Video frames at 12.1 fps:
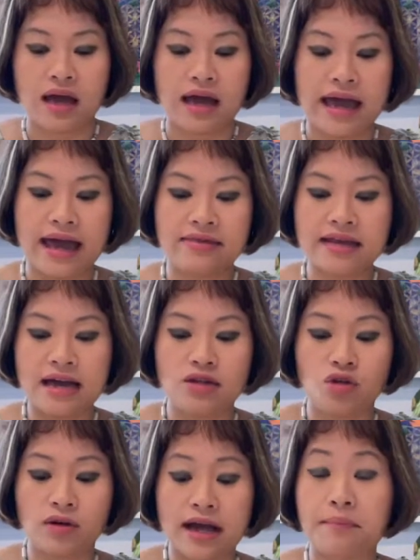And
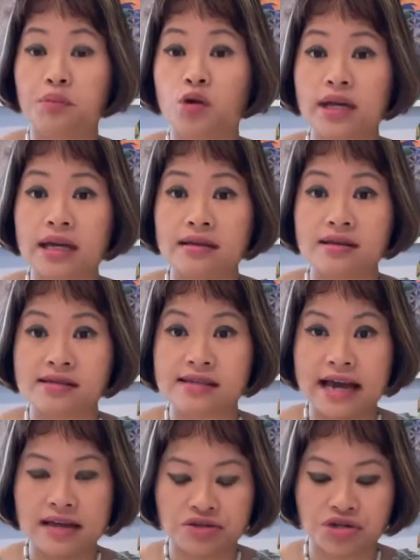then you can put it in the
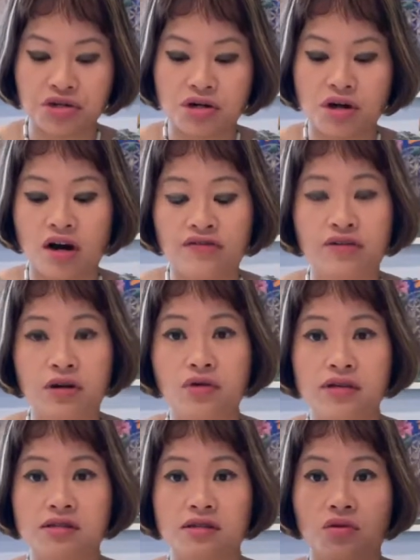center of a
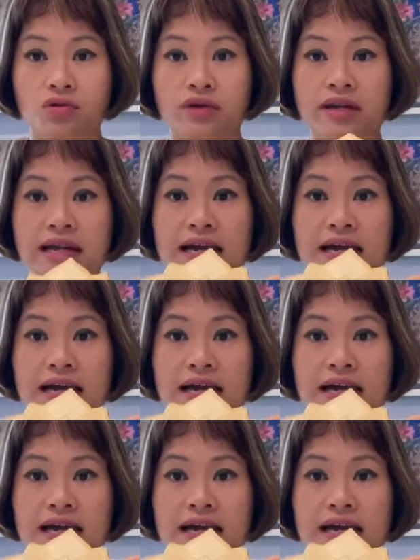crystal grid,